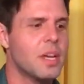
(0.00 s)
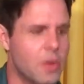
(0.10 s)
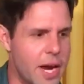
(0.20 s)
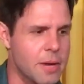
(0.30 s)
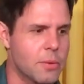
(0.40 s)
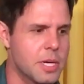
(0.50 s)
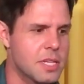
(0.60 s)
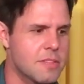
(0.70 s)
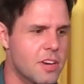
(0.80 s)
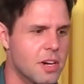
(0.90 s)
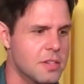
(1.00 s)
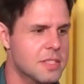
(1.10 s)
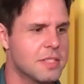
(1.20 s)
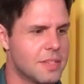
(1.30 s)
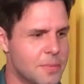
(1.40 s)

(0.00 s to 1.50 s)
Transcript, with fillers: Great, we're into the verse.